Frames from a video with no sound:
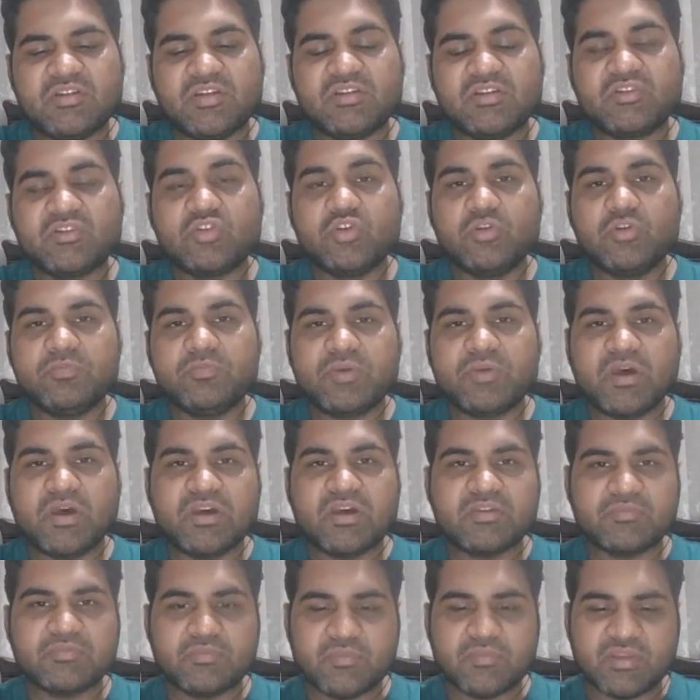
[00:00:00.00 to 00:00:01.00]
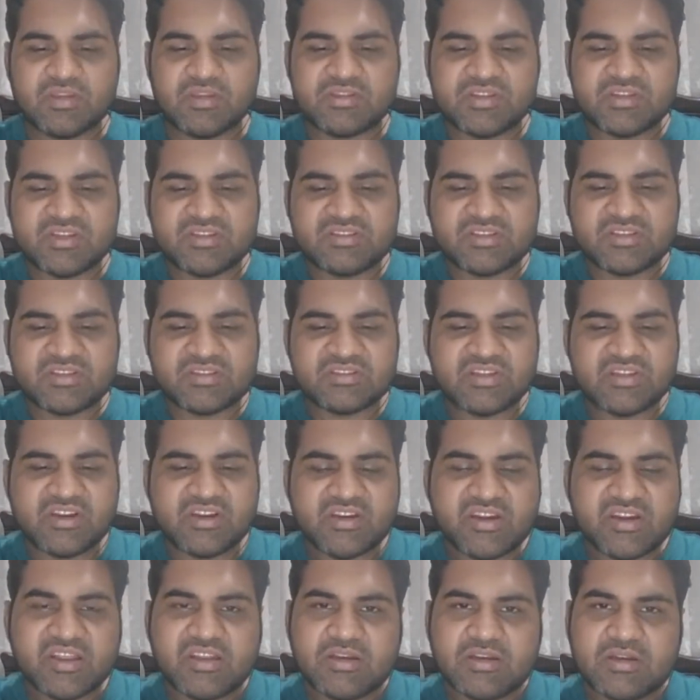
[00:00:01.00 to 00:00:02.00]
group. There is a
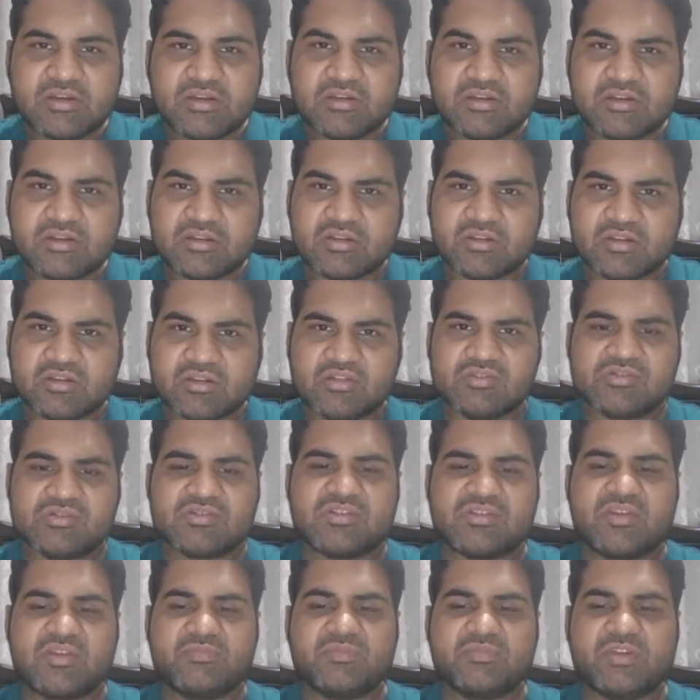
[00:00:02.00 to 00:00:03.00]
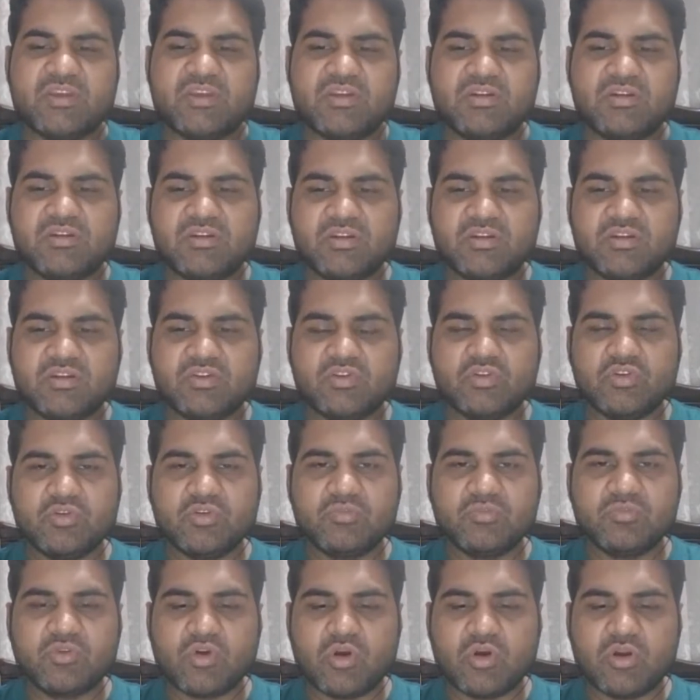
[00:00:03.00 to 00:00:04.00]
certain concept in
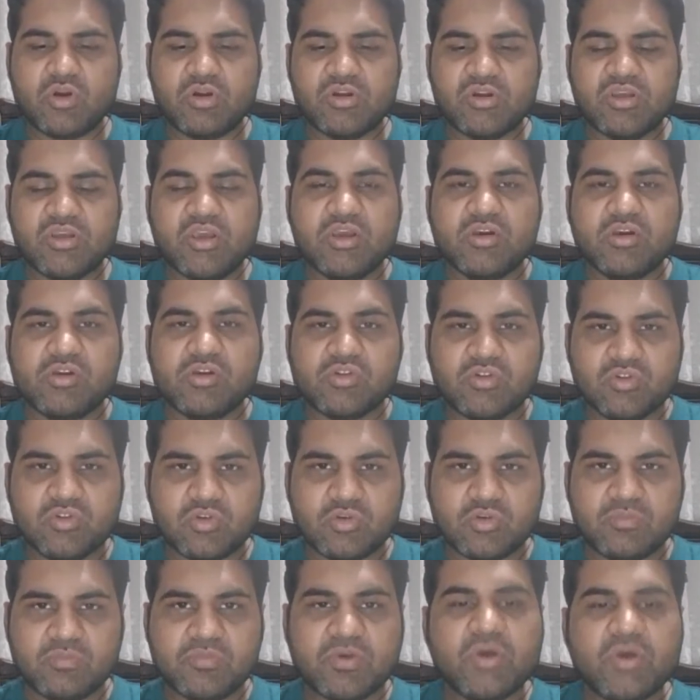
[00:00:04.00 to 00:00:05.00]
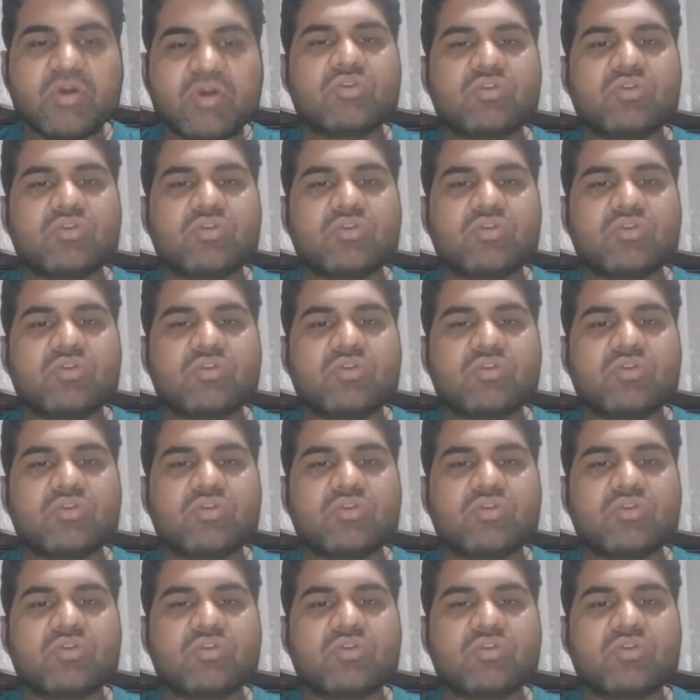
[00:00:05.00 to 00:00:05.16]
group called group